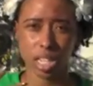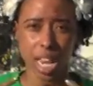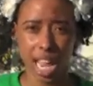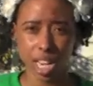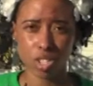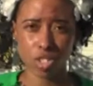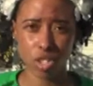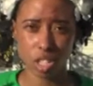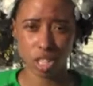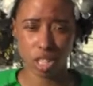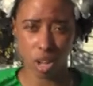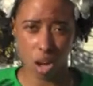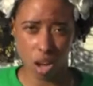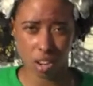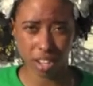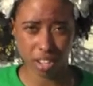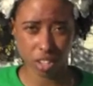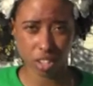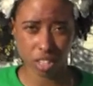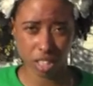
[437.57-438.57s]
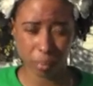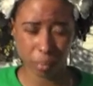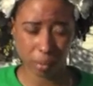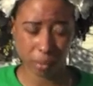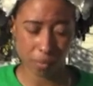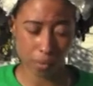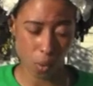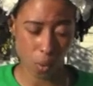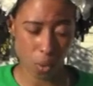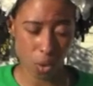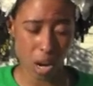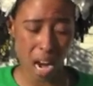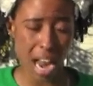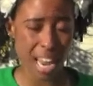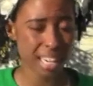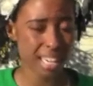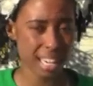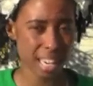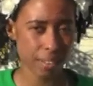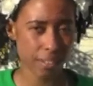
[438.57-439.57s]
naturally long and curly before,
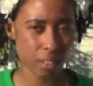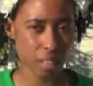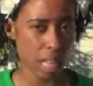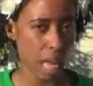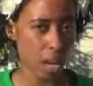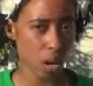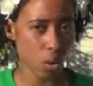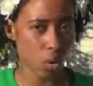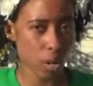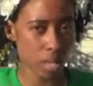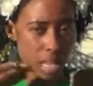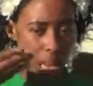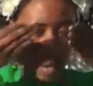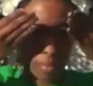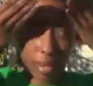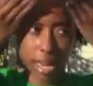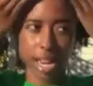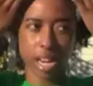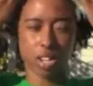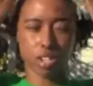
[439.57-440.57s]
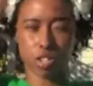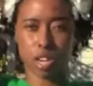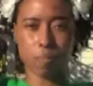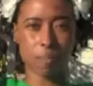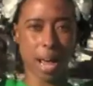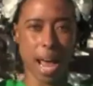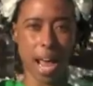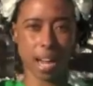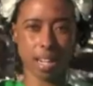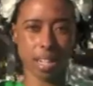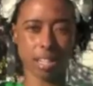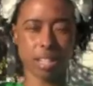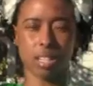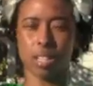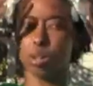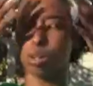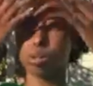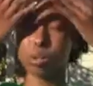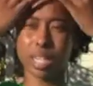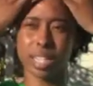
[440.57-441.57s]
I never, I always had my hair straight back.
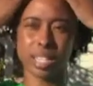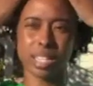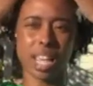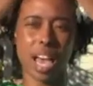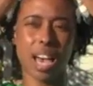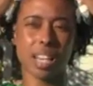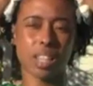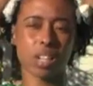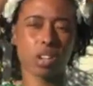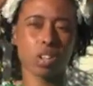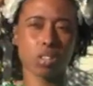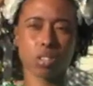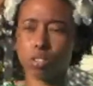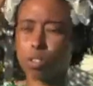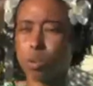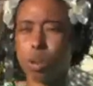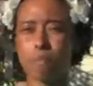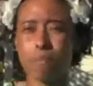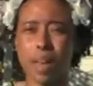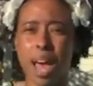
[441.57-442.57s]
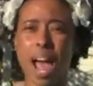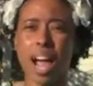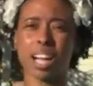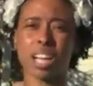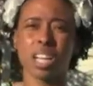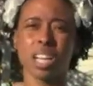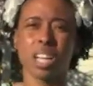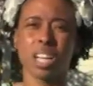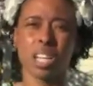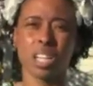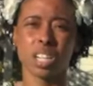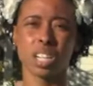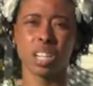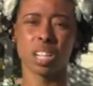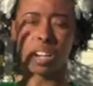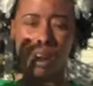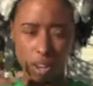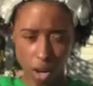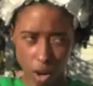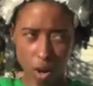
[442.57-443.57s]
Always had the curls going back
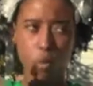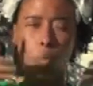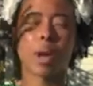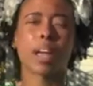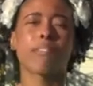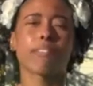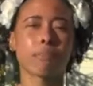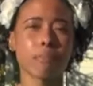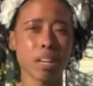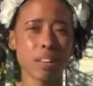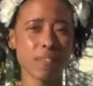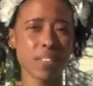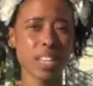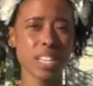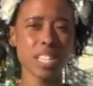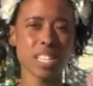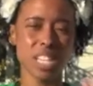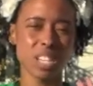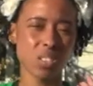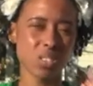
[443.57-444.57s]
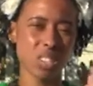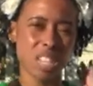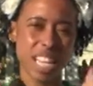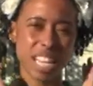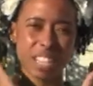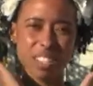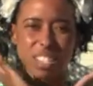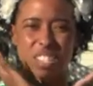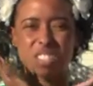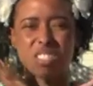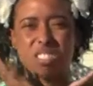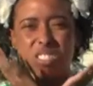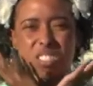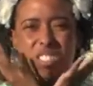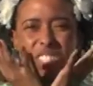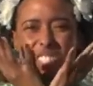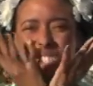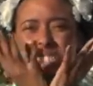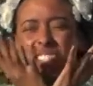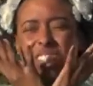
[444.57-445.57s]
away from my face. I don't like
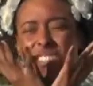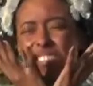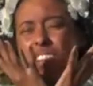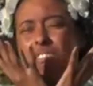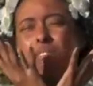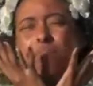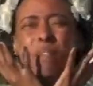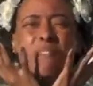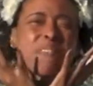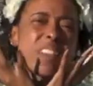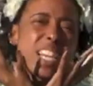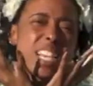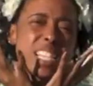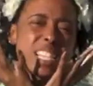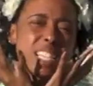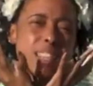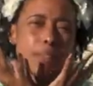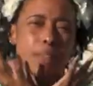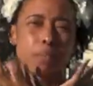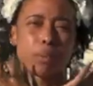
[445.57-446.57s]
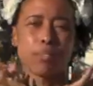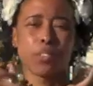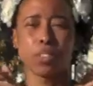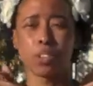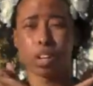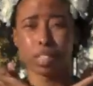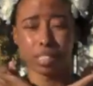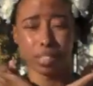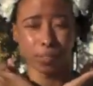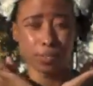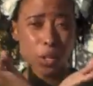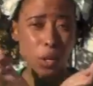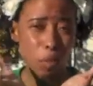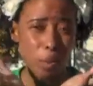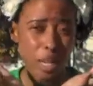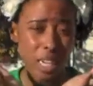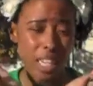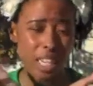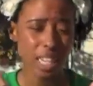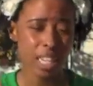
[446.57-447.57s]
curls cover my face. It makes me feel
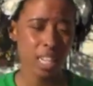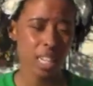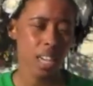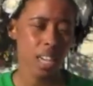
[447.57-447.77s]
claustrophobic.